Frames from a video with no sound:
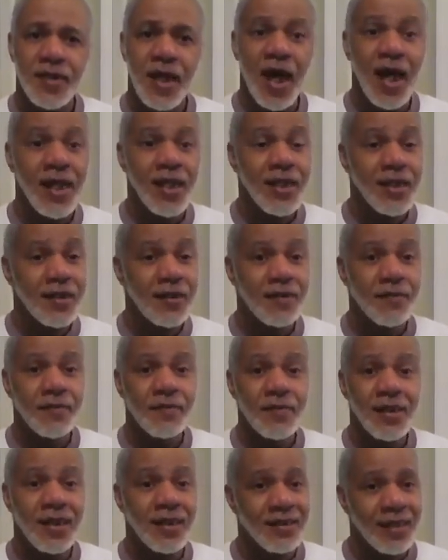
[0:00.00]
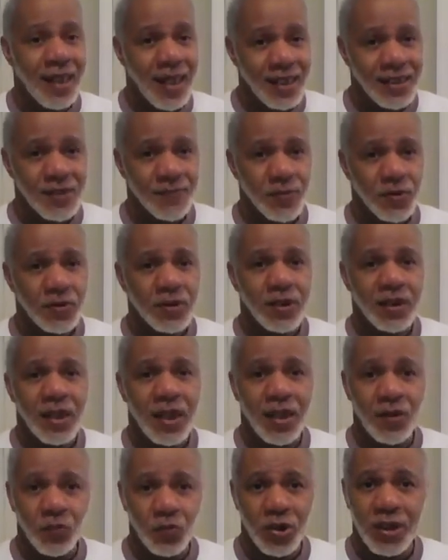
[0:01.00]
I am an expert
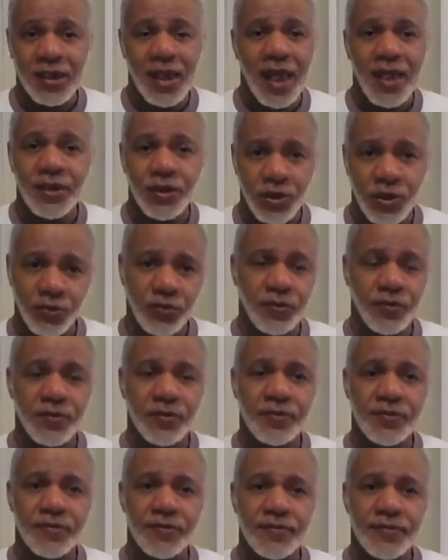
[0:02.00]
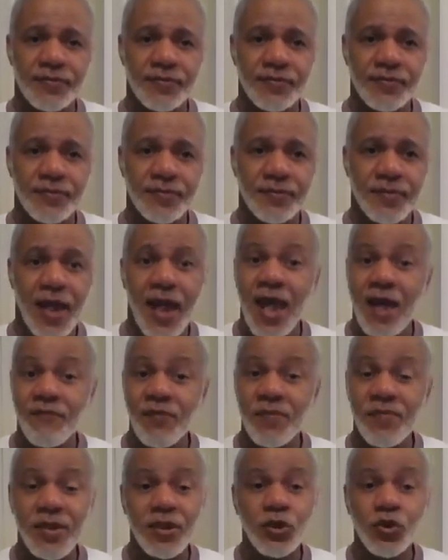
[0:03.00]
at what I do. I
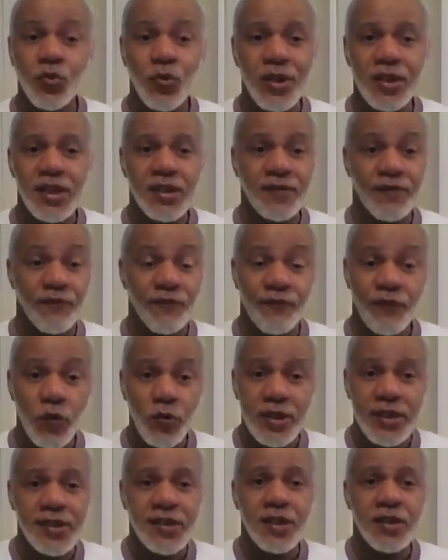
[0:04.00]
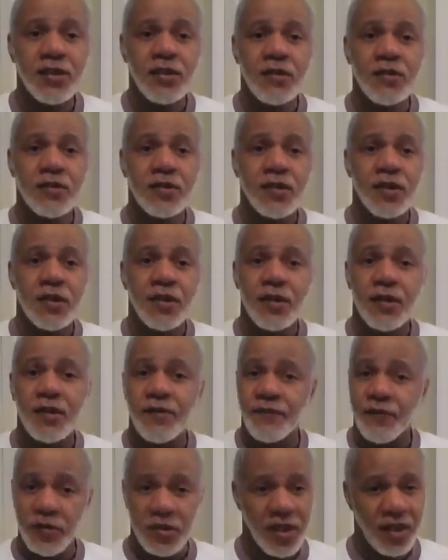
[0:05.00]
haven't been doing this 46 years
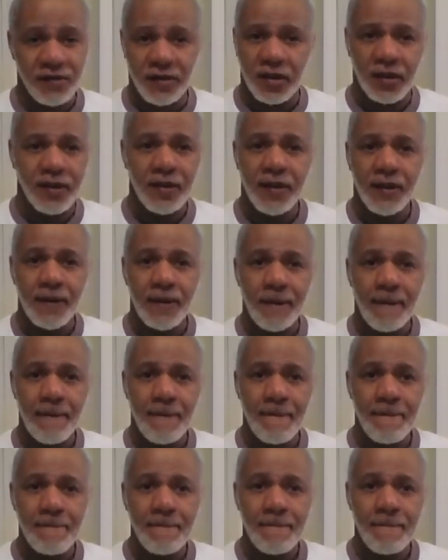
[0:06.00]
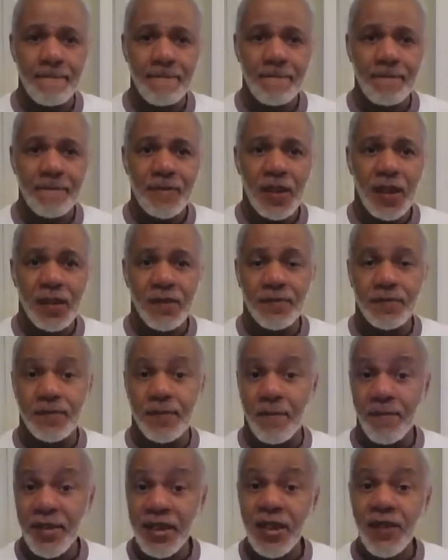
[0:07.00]
for nothing.
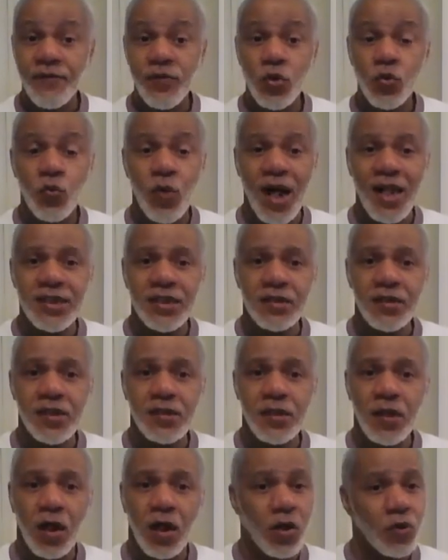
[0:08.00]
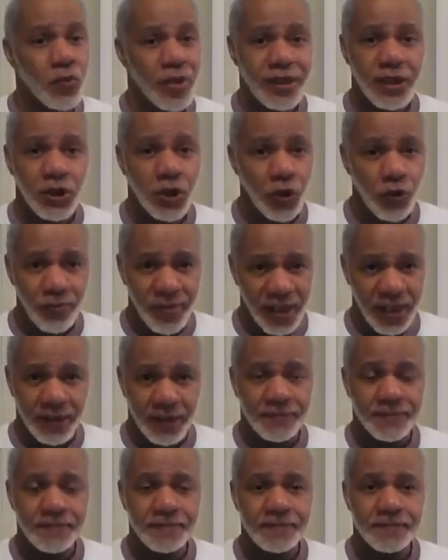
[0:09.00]
And many of you watching this already know
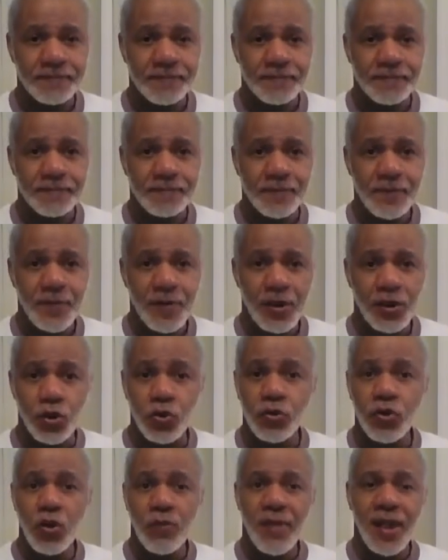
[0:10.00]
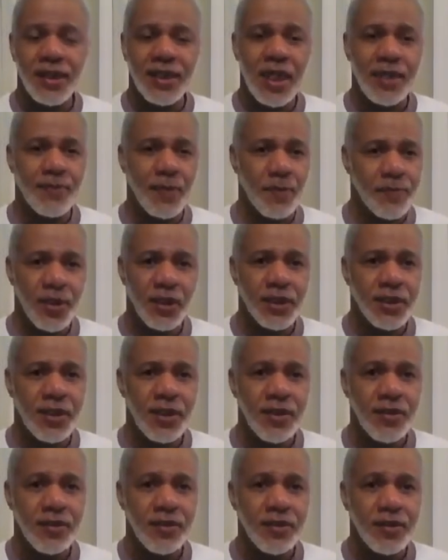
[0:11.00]
me. You know my
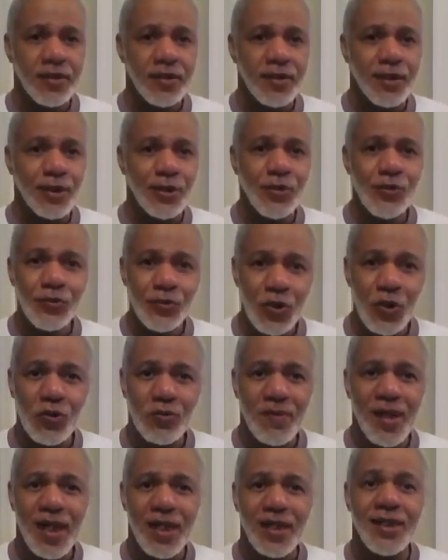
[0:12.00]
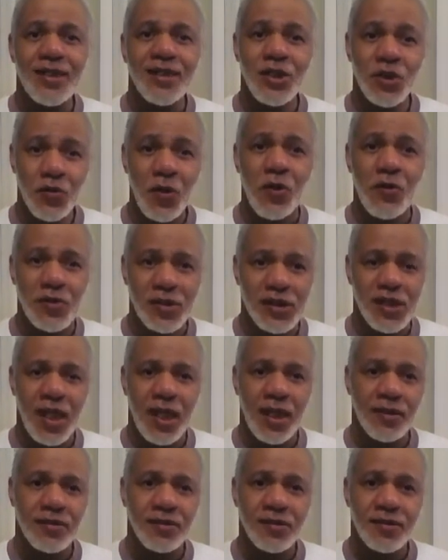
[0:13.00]
capability. You know my strong
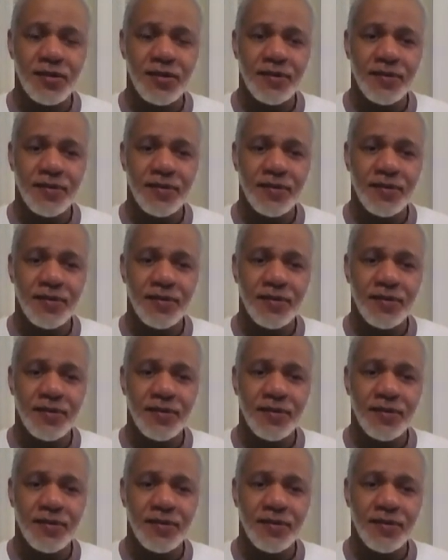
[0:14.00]
set.